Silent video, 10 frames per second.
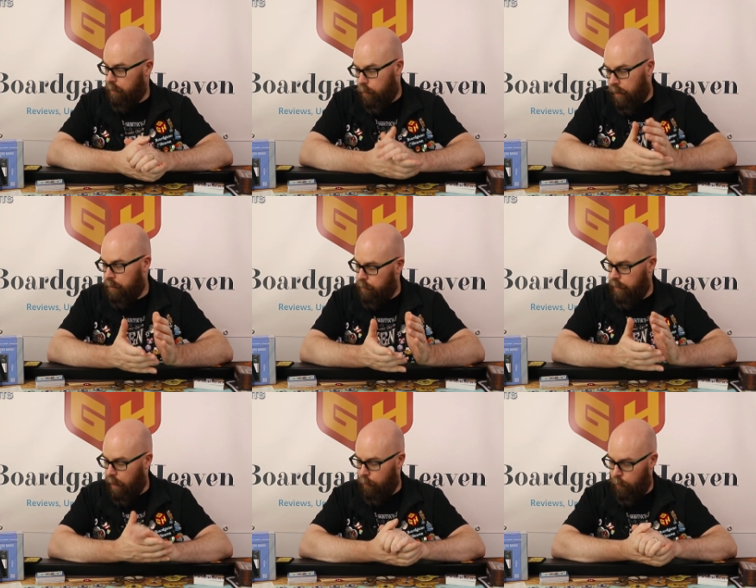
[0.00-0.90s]
Well,
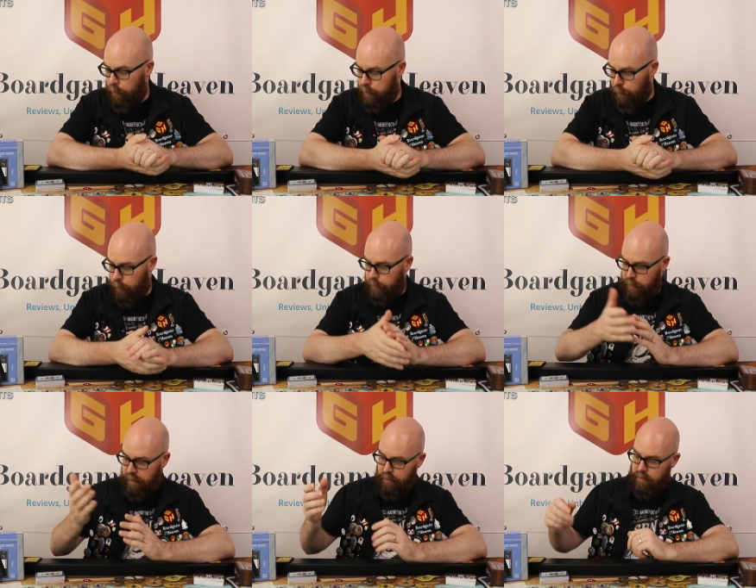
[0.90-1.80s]
the artwork is
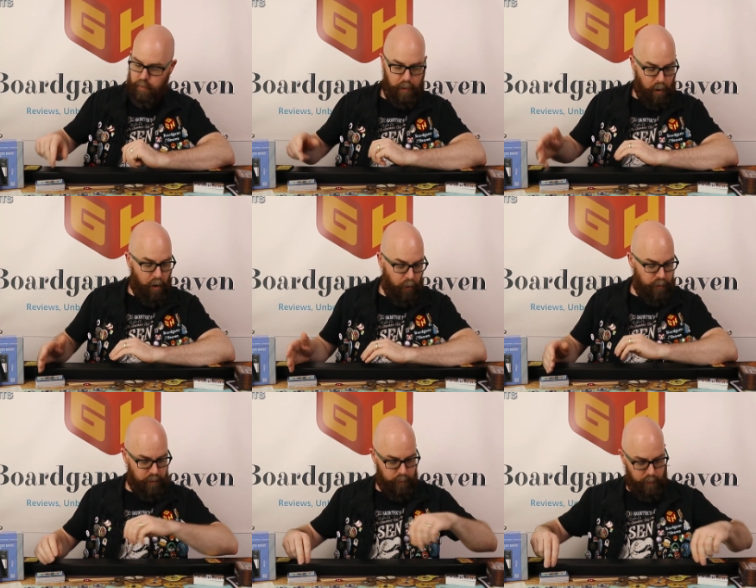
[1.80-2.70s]
mostly just the
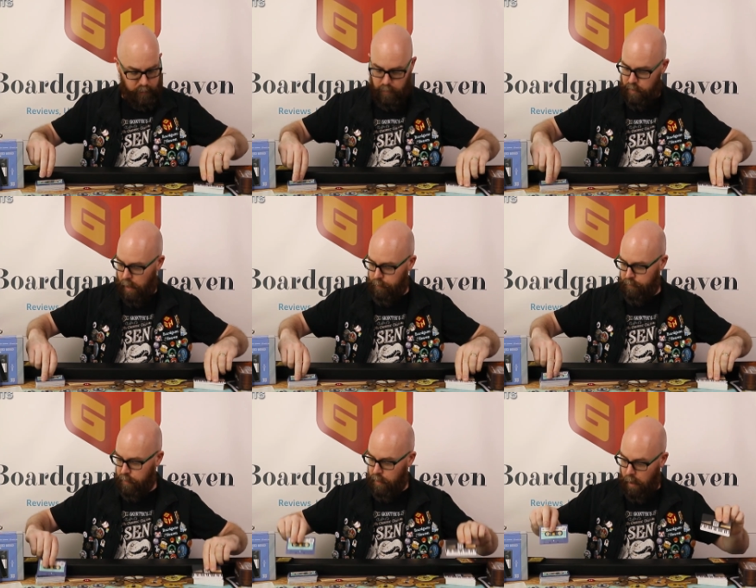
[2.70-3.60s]
card, the top
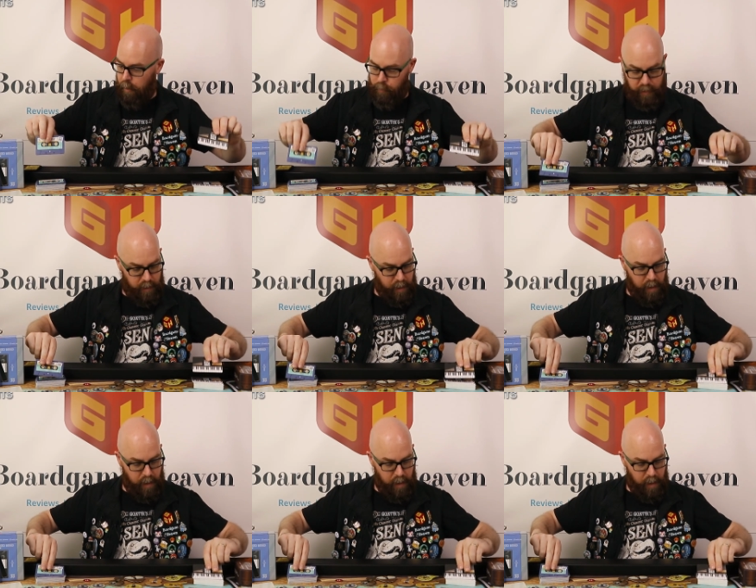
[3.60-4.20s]
of the card,